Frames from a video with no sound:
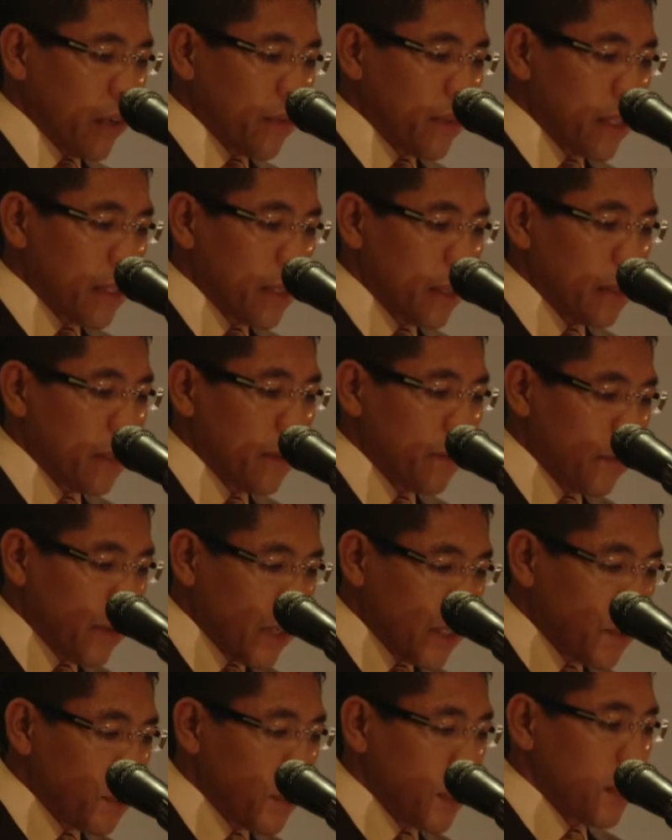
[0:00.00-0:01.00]
private sector
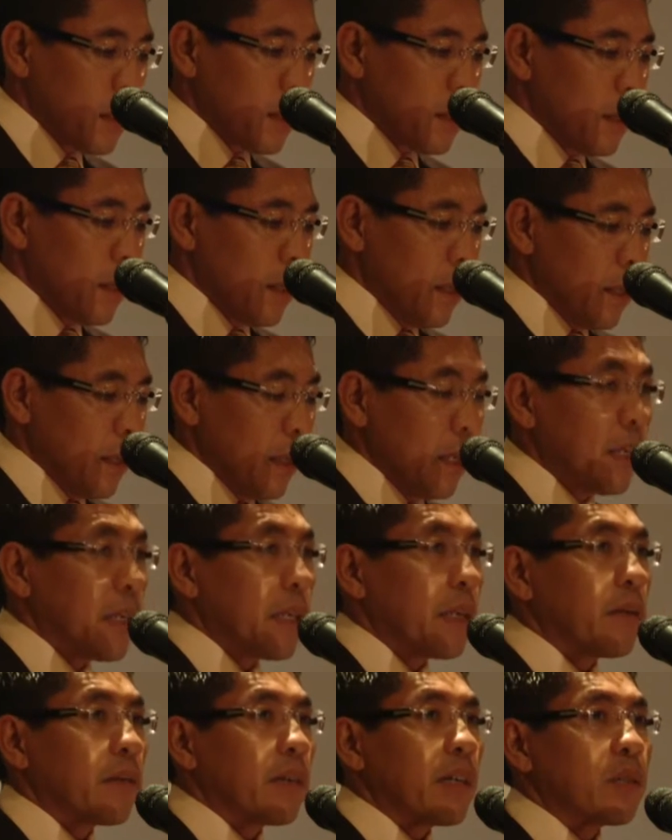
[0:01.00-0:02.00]
investments in
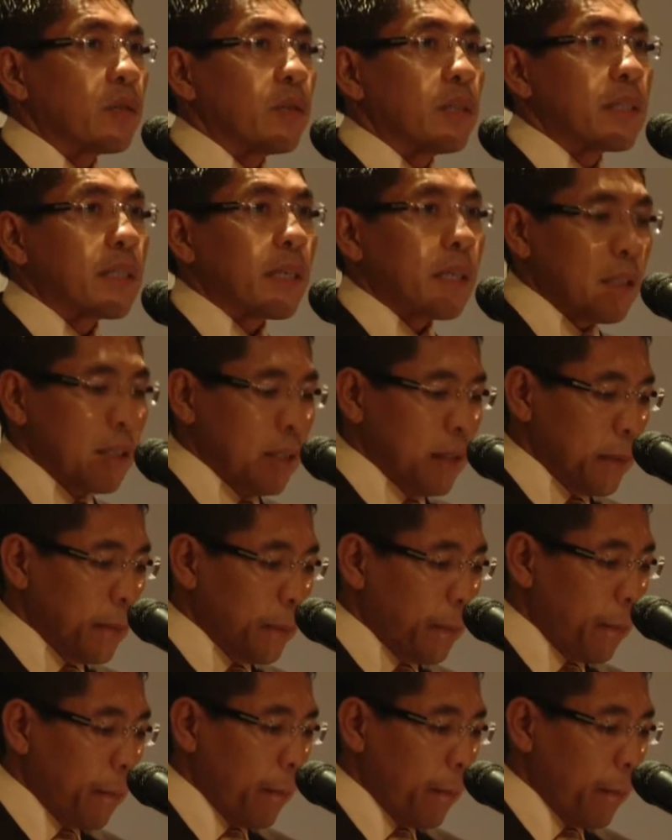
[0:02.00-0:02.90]
the agricultural sector,